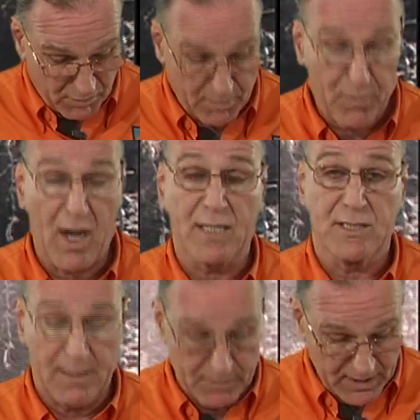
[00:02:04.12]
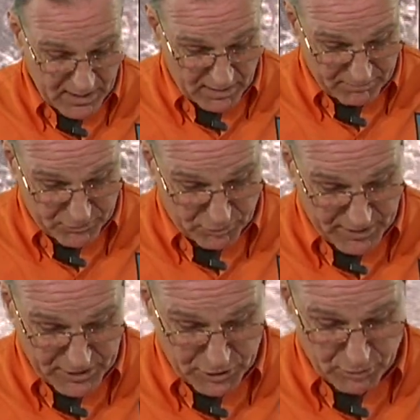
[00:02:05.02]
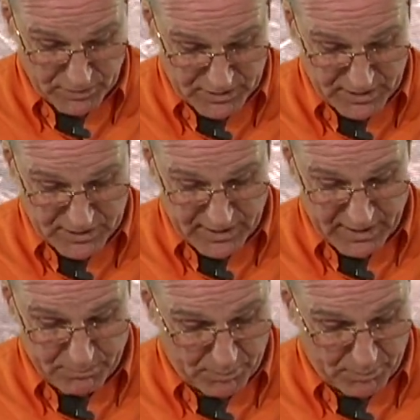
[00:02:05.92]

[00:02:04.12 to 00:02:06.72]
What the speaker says: on the proximity of trees to existing and